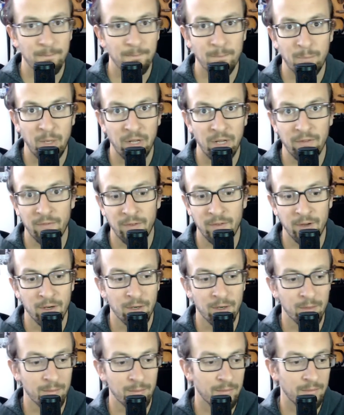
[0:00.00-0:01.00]
bought a
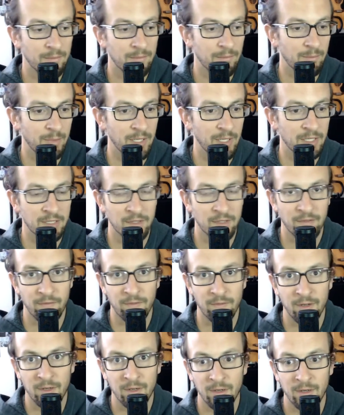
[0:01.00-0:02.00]
farm. Because of the
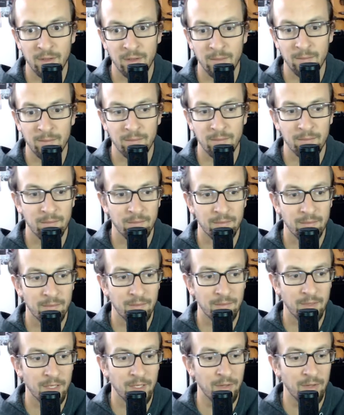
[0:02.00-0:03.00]
farm,
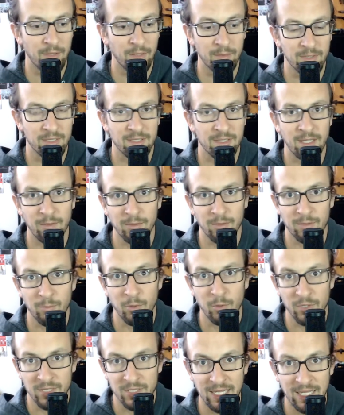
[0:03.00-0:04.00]
you know, they were
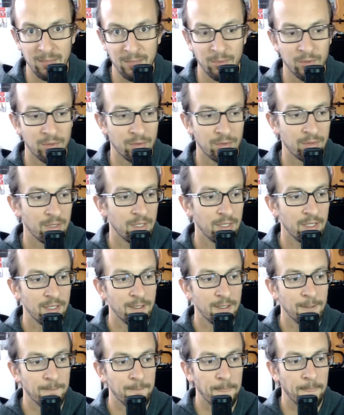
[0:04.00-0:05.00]
more stable.
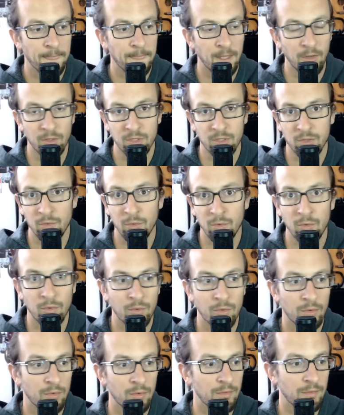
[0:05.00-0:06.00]
Go to
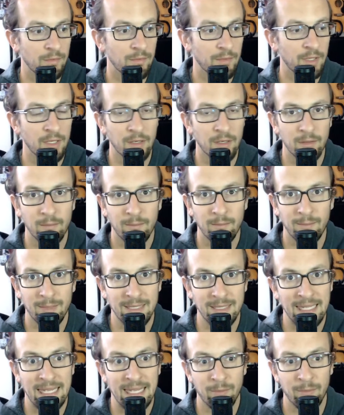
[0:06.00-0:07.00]
school. You know, my
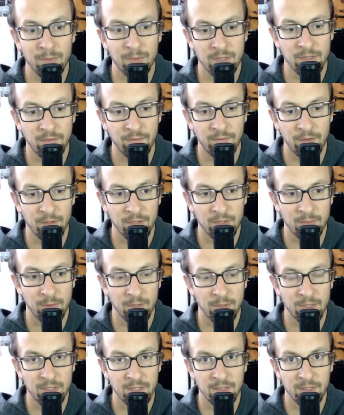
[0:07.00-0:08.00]
dad was the first
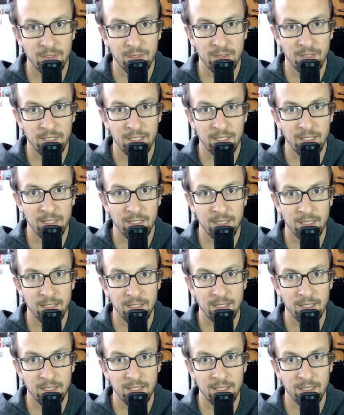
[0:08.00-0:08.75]
person in